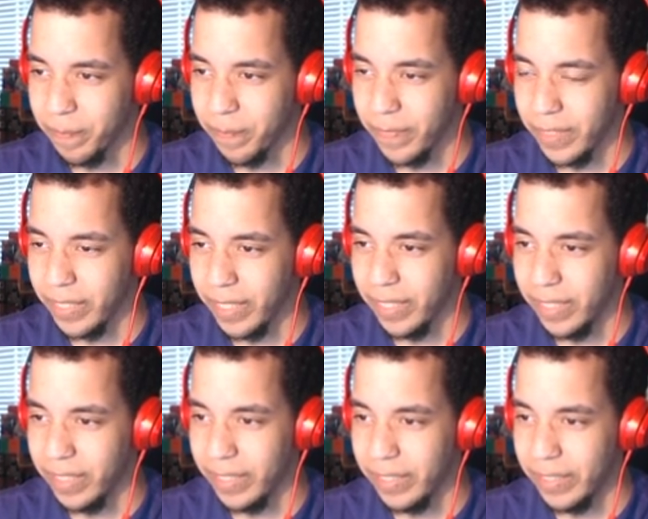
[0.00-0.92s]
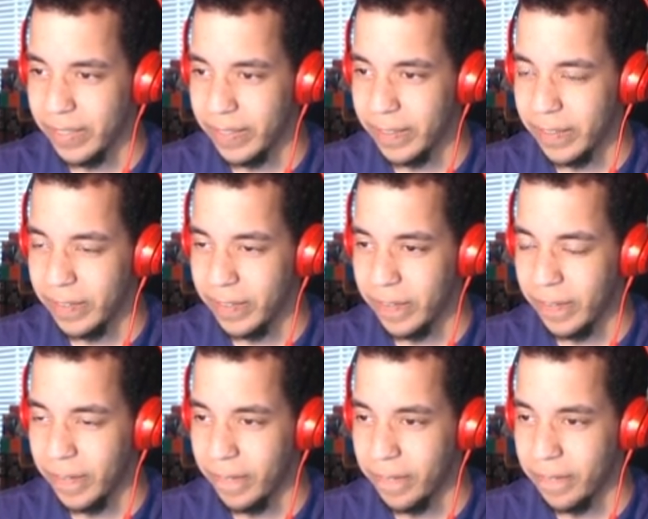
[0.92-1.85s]

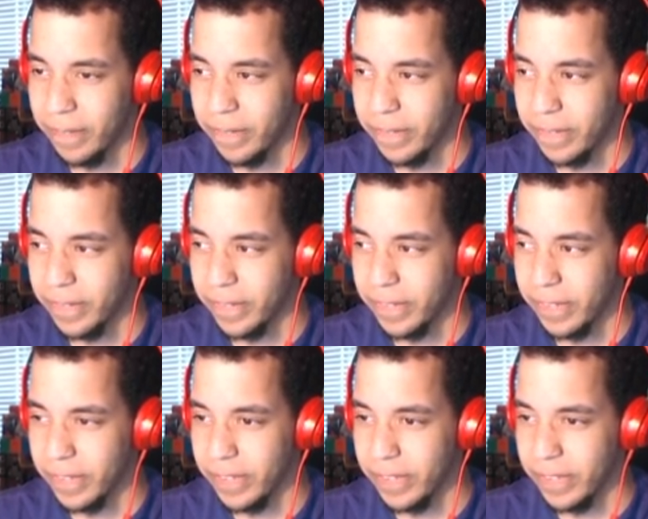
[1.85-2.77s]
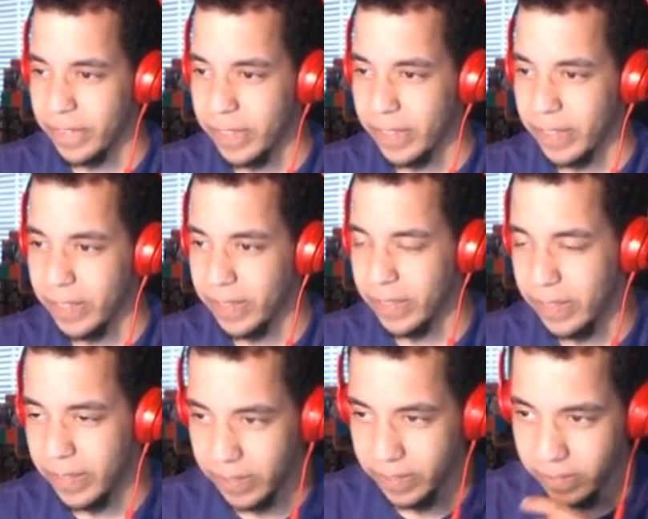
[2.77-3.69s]

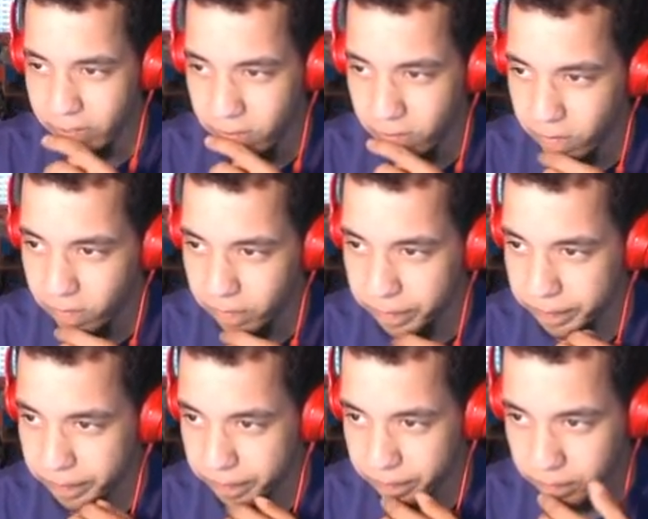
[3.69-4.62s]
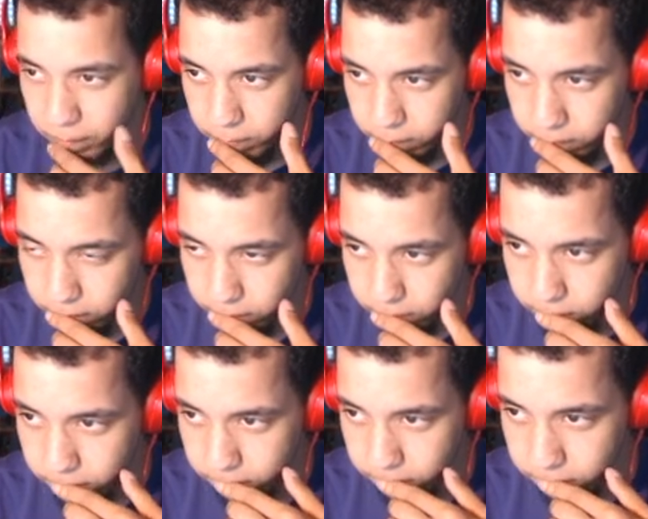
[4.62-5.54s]

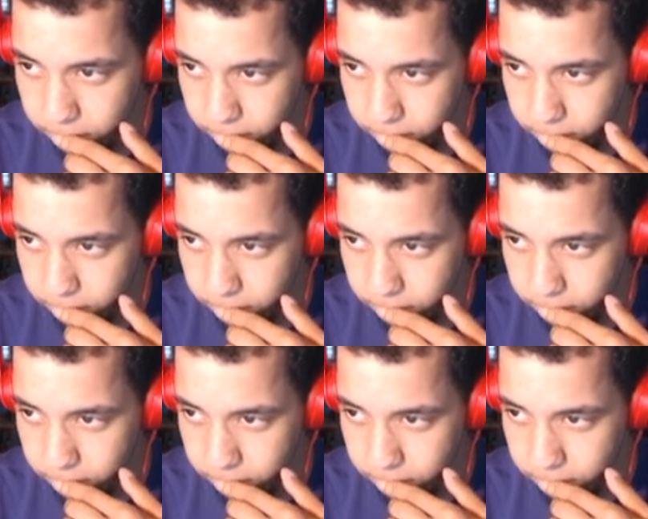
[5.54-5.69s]
Nobody speaks.